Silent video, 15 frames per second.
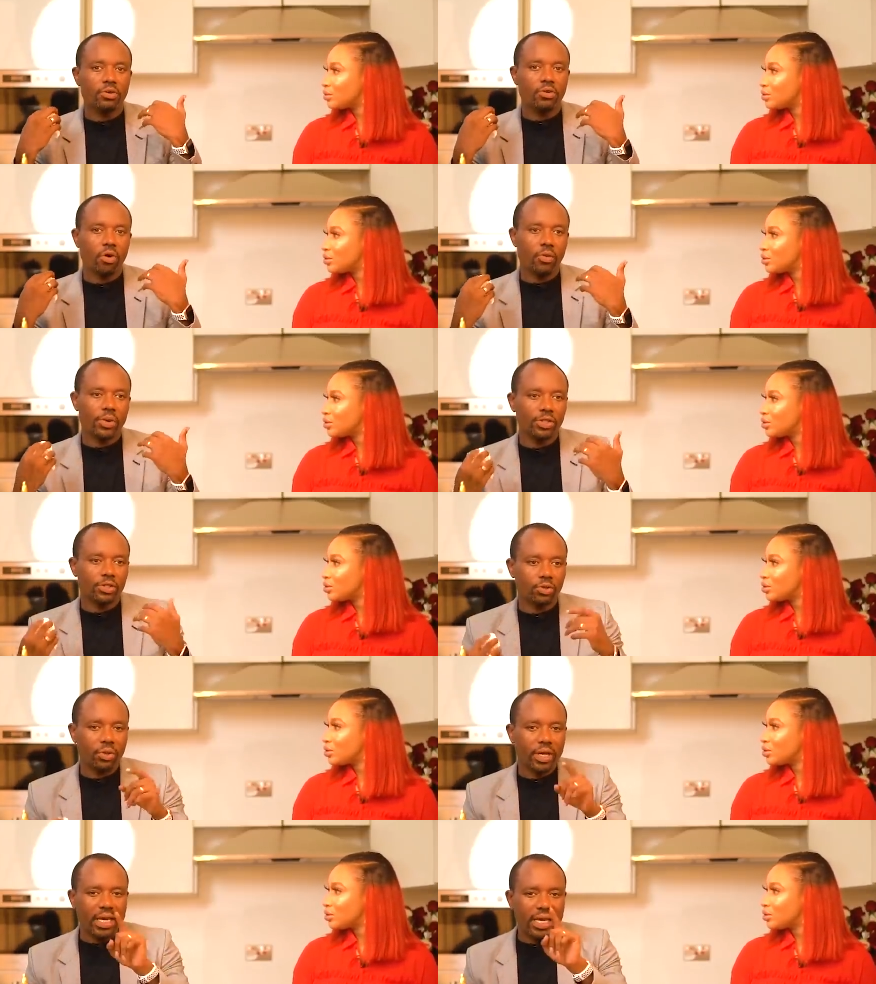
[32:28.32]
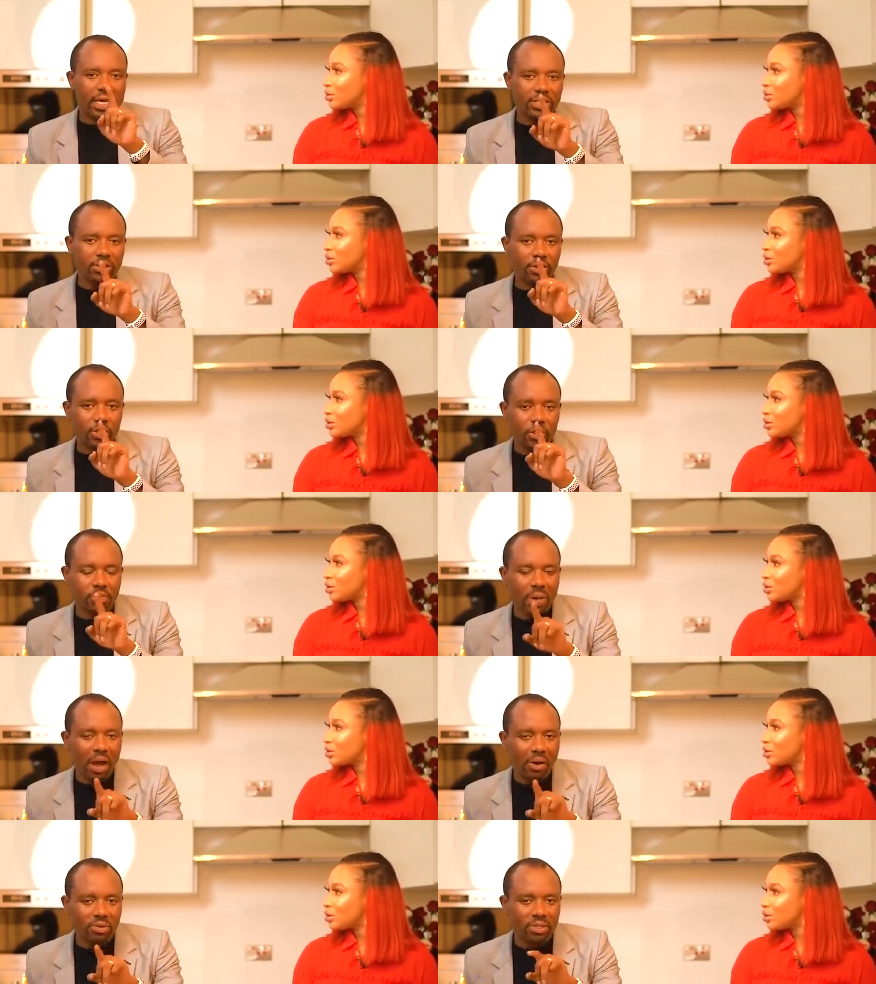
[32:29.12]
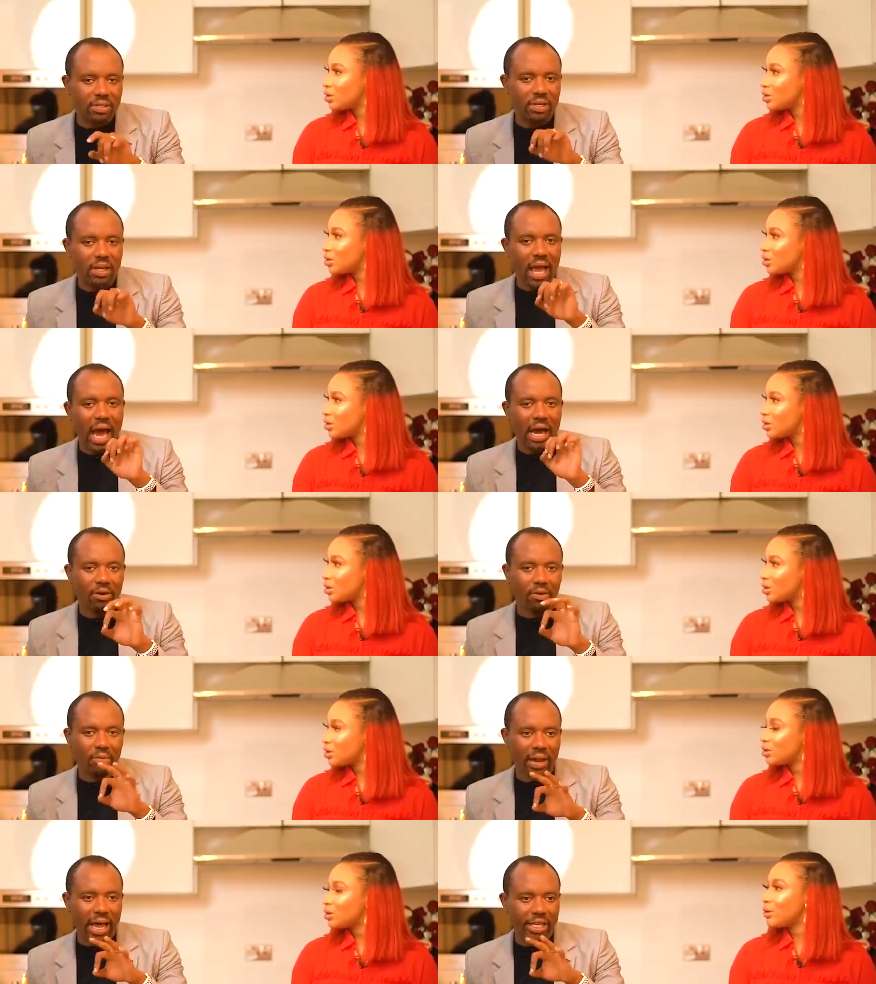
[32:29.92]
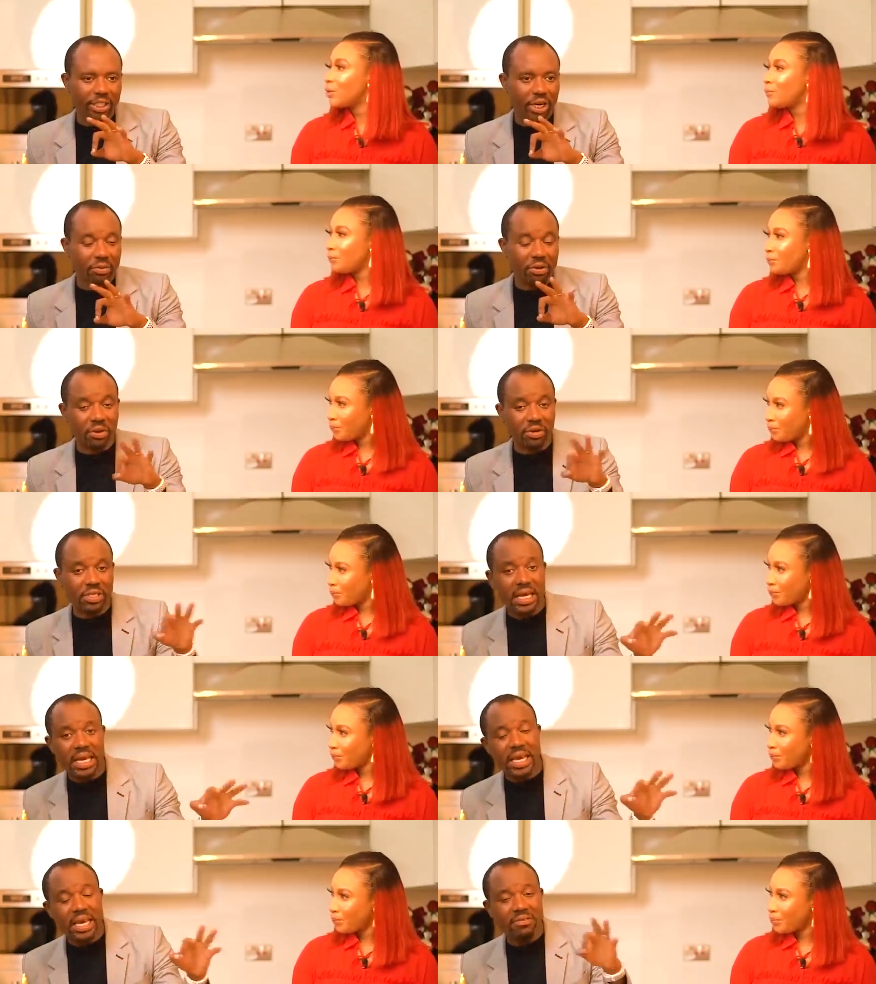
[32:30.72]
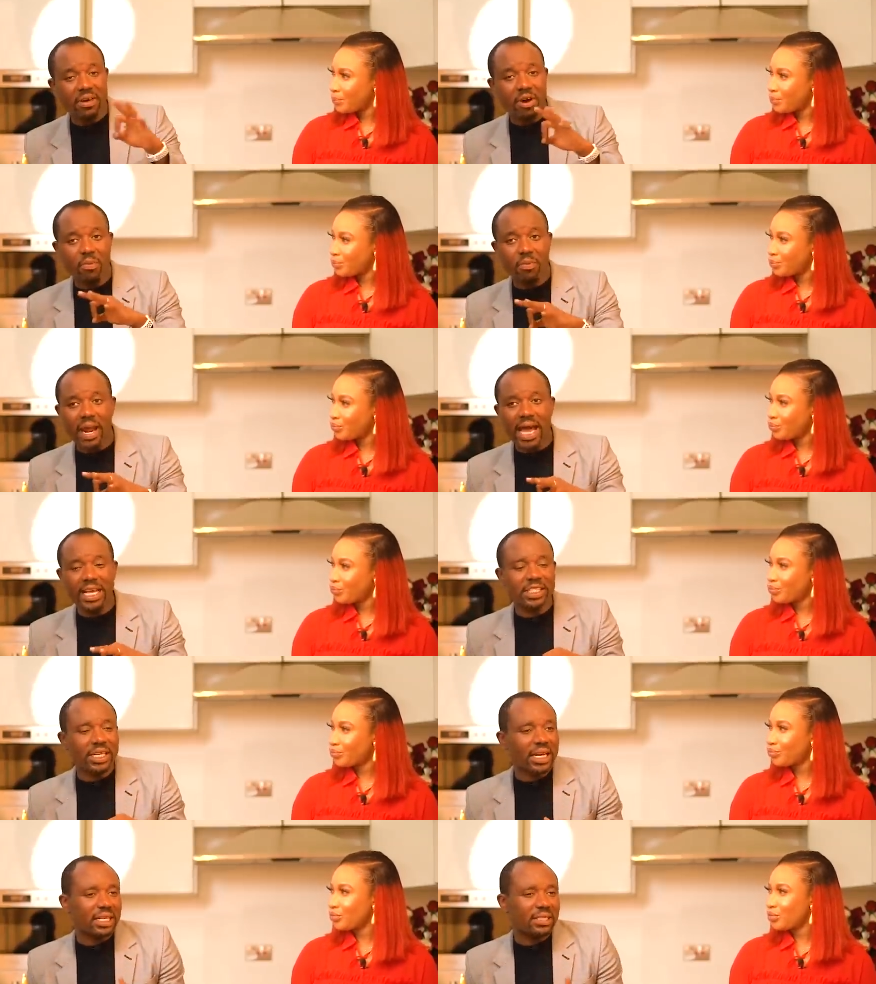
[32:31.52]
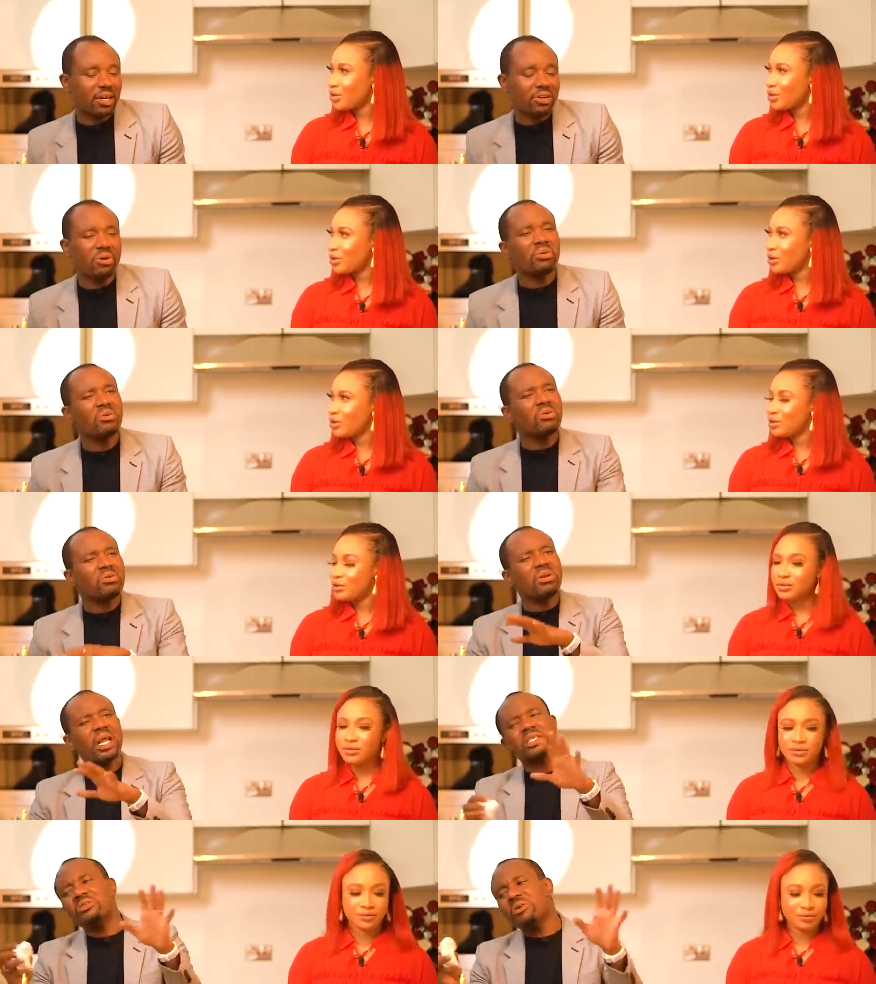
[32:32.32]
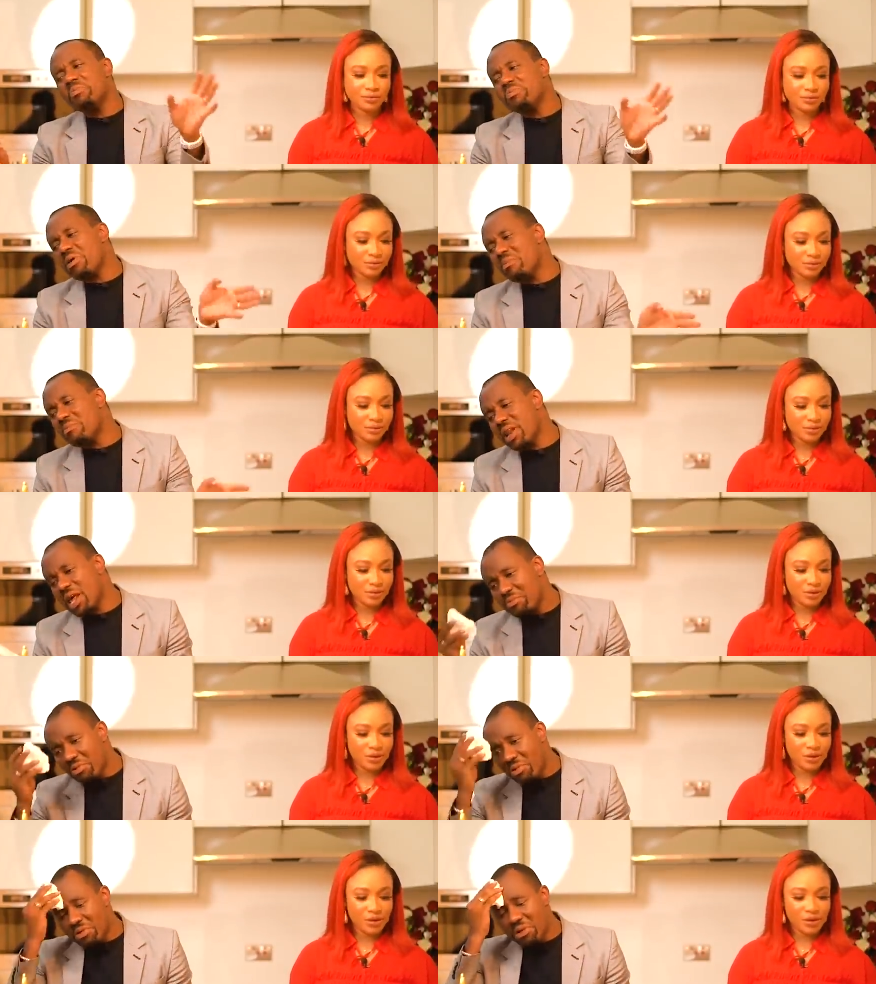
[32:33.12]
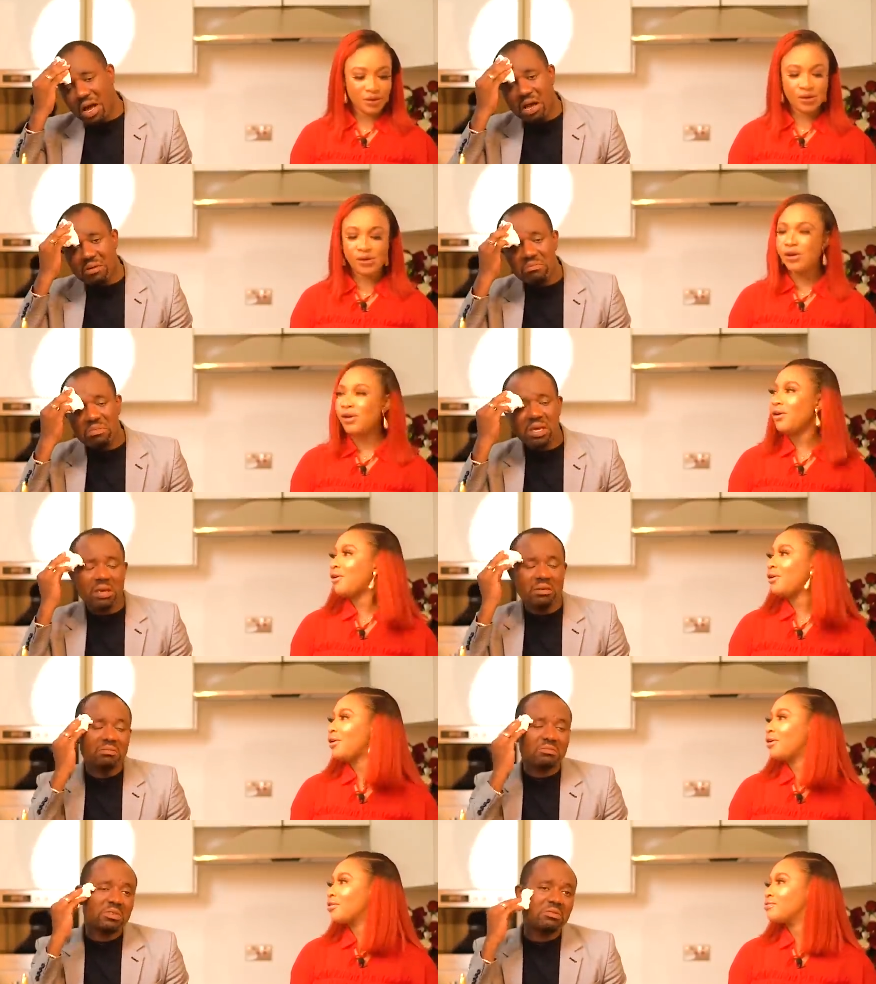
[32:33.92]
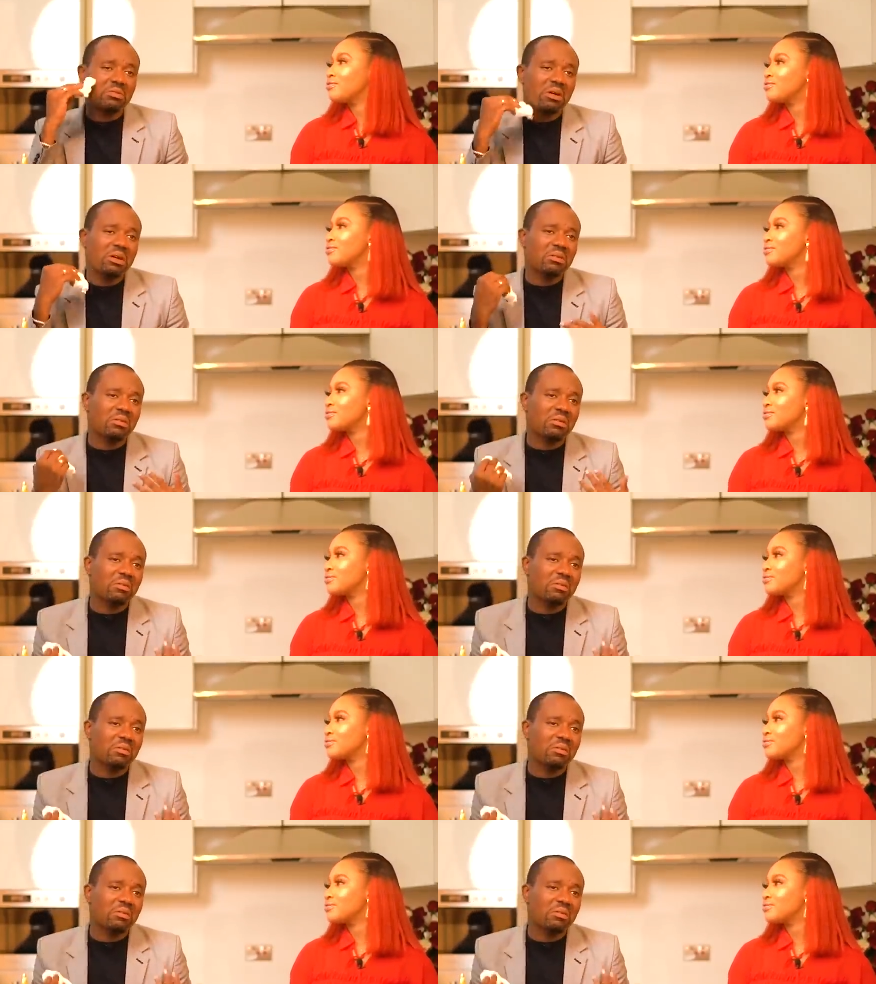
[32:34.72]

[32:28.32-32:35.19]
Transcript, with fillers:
Speaker 1: go into. Is your spouse an obliger because if they're obliging and they tell you, oh no, there's no problem, oh ha, me, you know I don't